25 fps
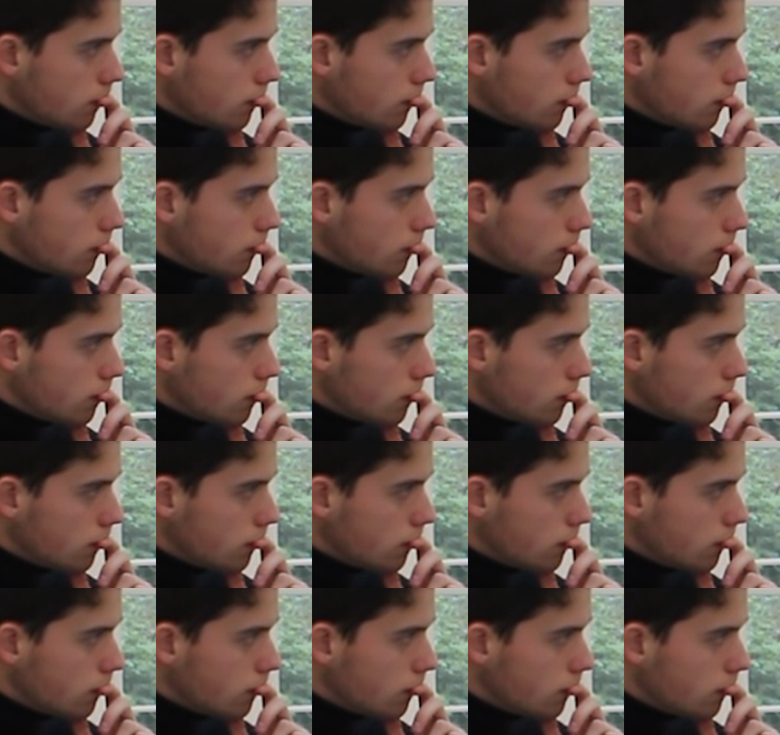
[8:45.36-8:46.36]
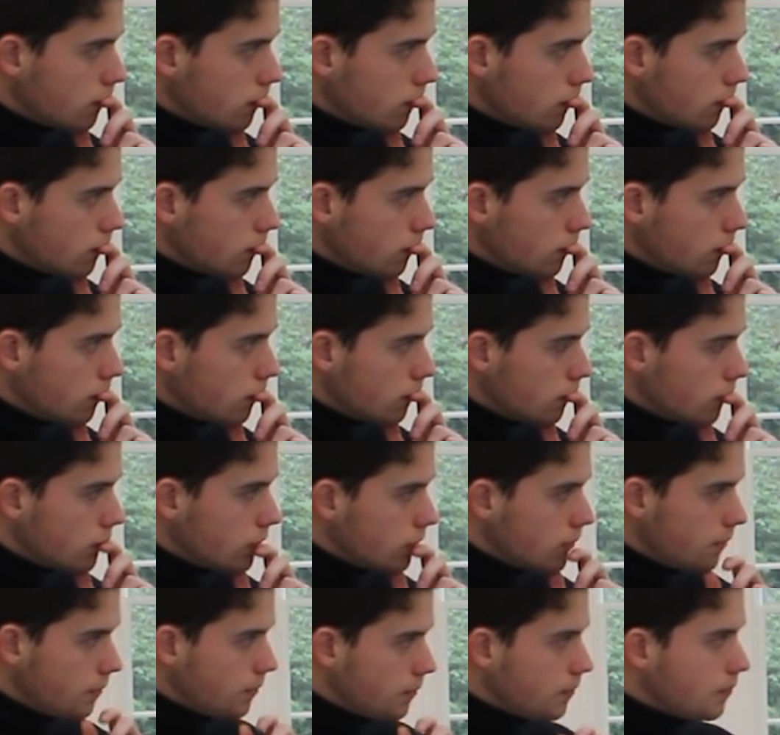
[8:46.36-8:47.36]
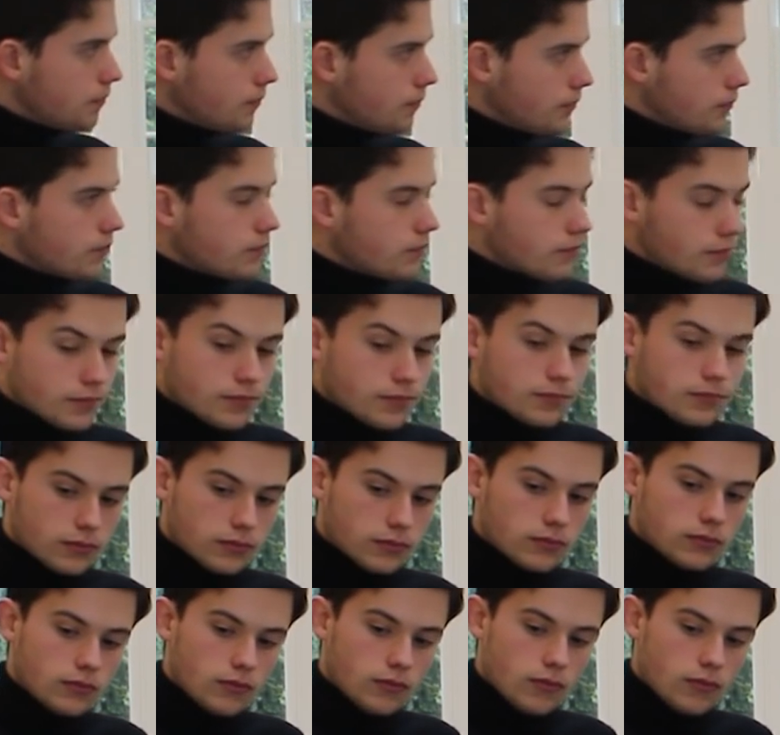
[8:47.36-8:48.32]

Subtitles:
The person shown says nothing.